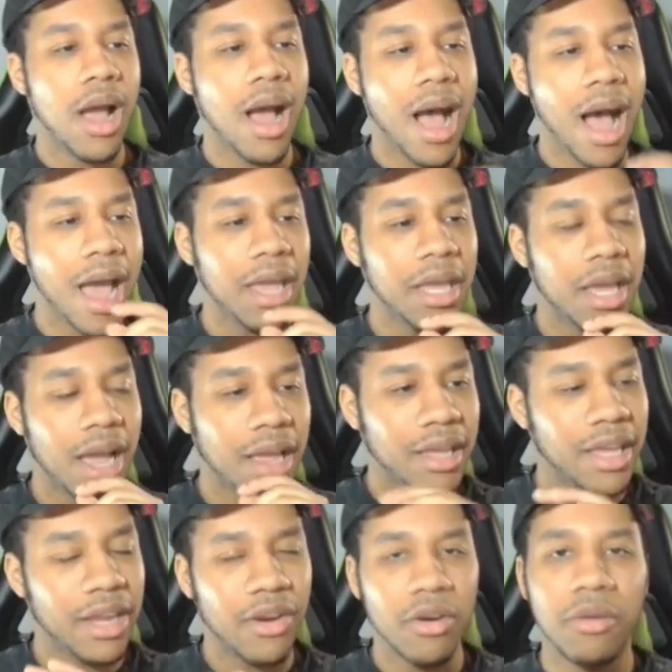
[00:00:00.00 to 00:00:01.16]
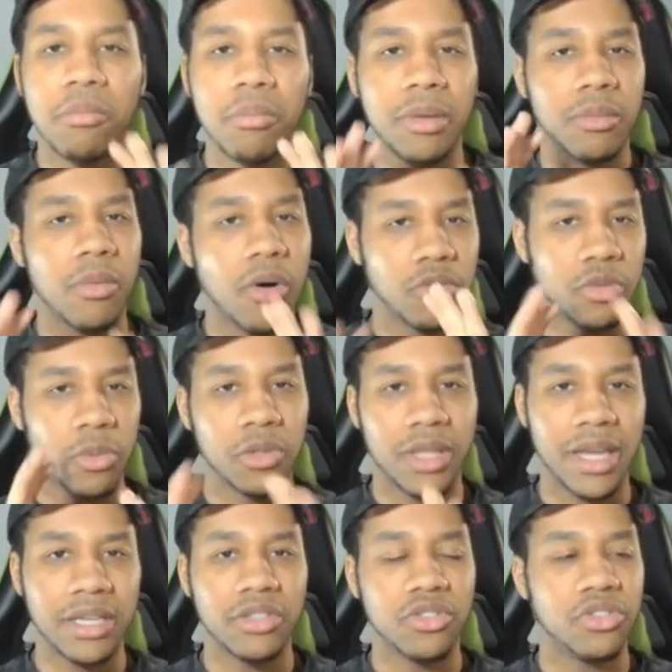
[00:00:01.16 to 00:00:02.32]
I hear multiple
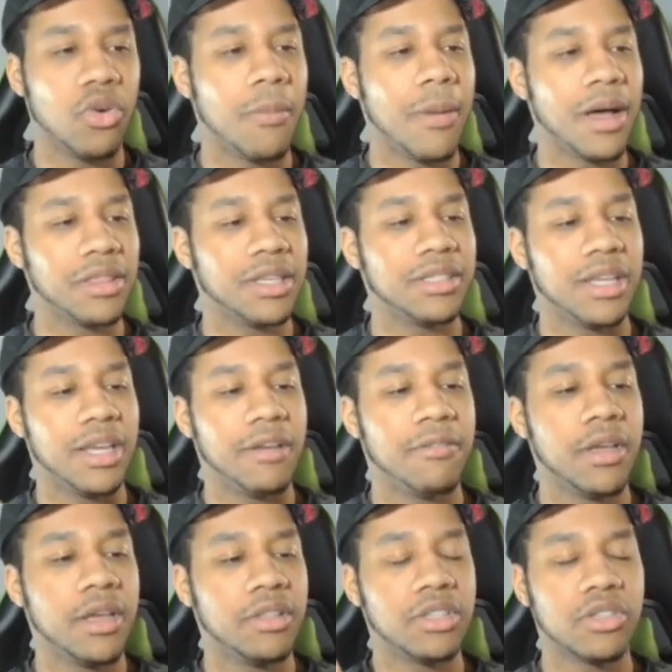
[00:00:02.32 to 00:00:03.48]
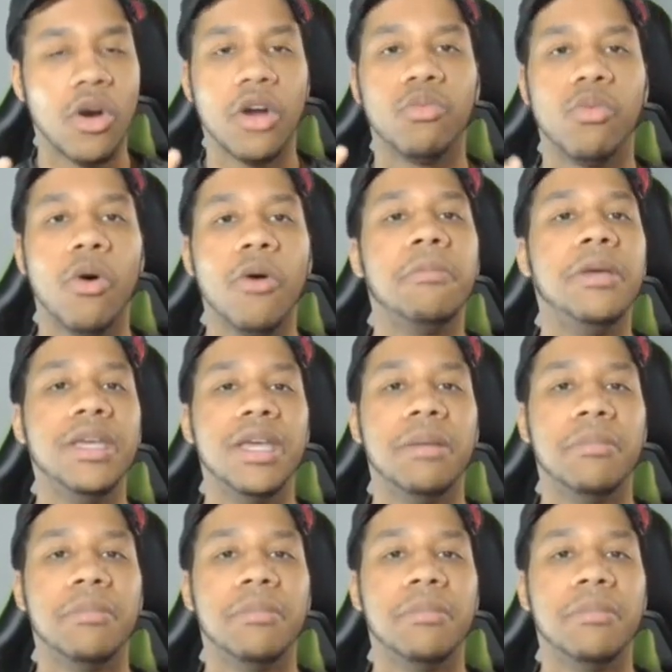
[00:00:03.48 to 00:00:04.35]
things too about this. If this card will be in